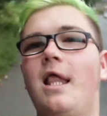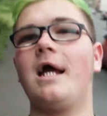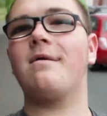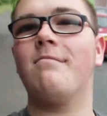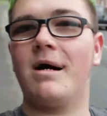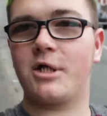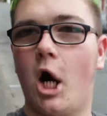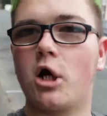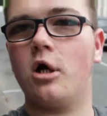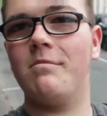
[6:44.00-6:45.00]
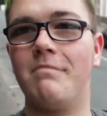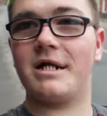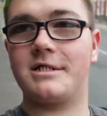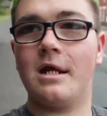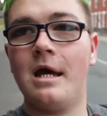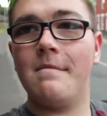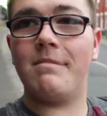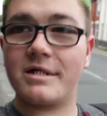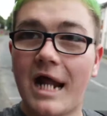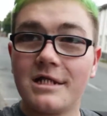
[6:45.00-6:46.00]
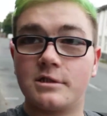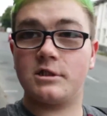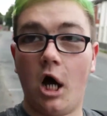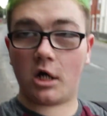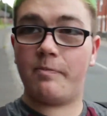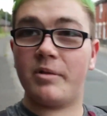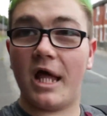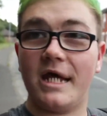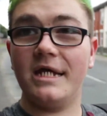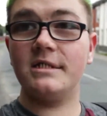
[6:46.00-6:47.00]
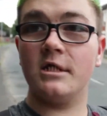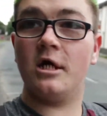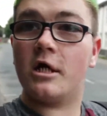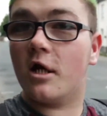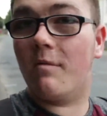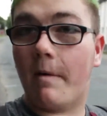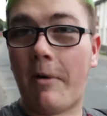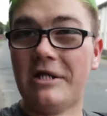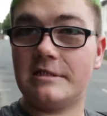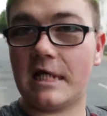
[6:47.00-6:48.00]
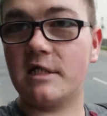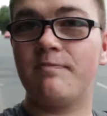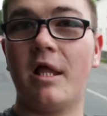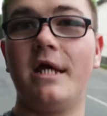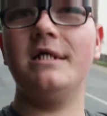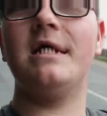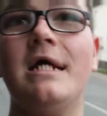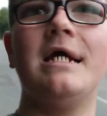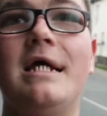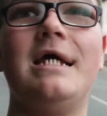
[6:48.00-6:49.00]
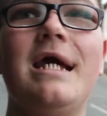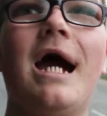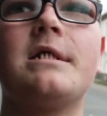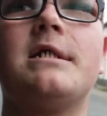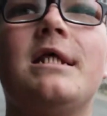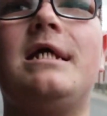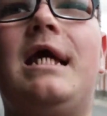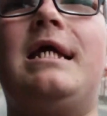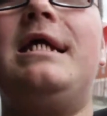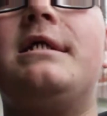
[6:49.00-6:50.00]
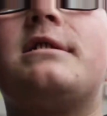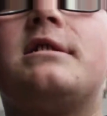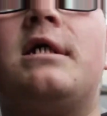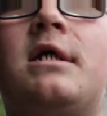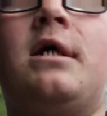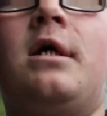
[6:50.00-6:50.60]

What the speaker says: like my dog, my dad's dog, Blade. You know, my princess, Blade. He actually eats